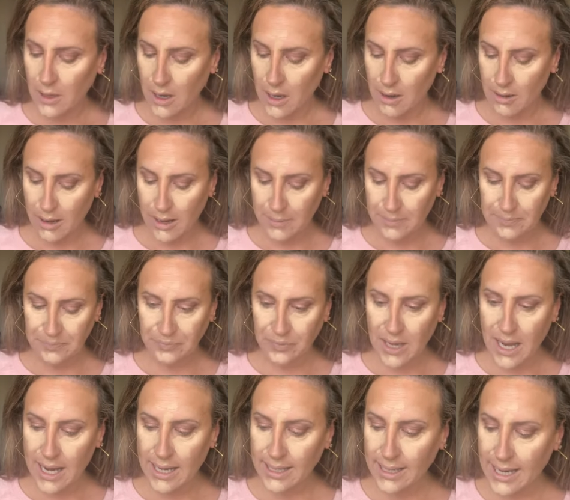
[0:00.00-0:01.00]
All right.
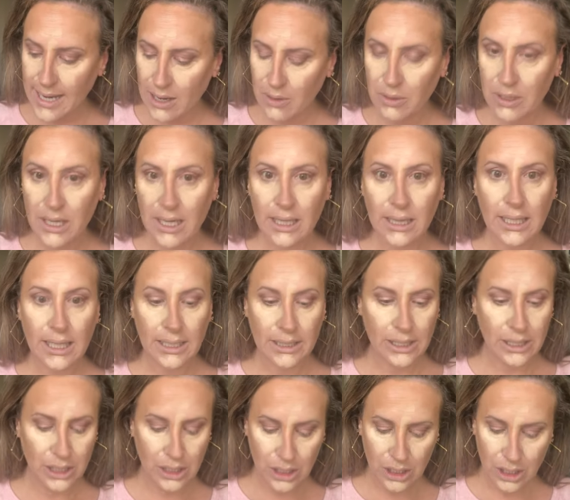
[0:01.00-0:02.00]
And now what I like
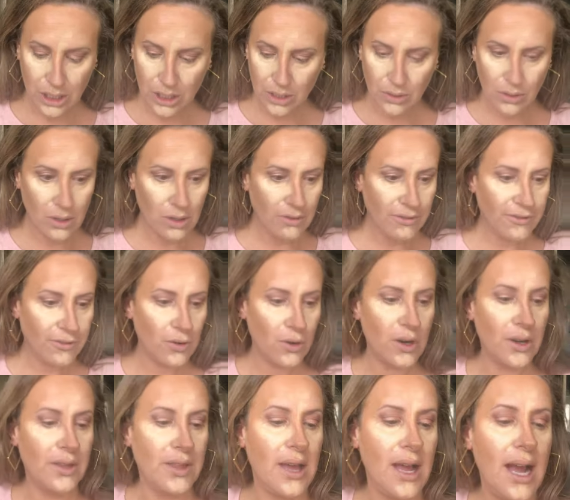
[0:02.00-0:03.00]
to do
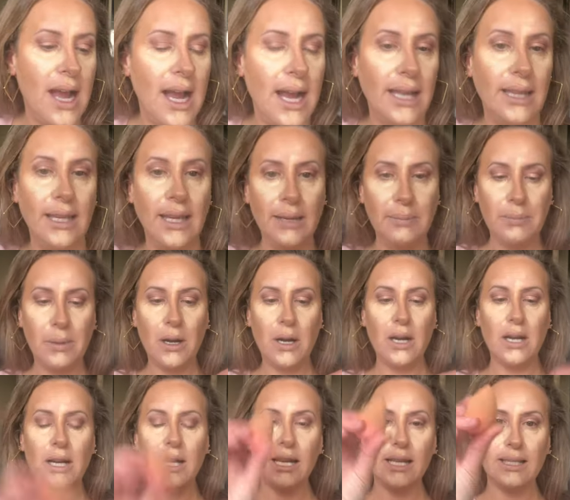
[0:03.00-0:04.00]
for the highlight
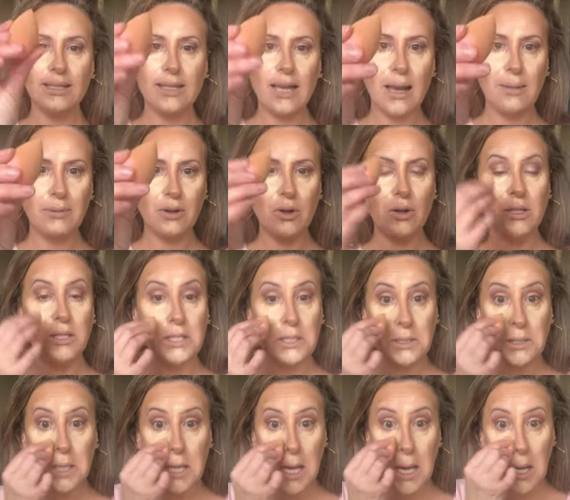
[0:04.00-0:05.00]
part is I'm going to
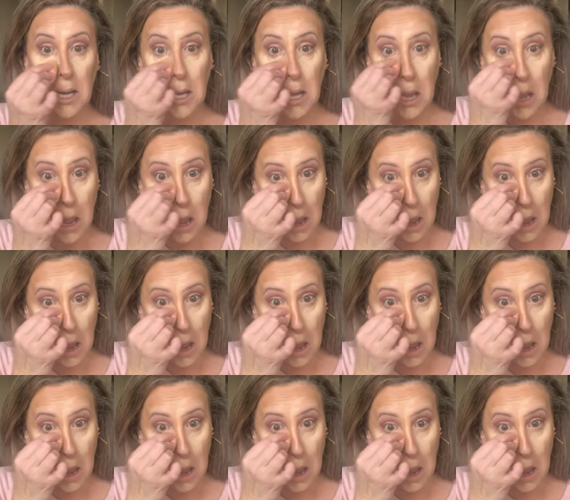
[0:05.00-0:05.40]
take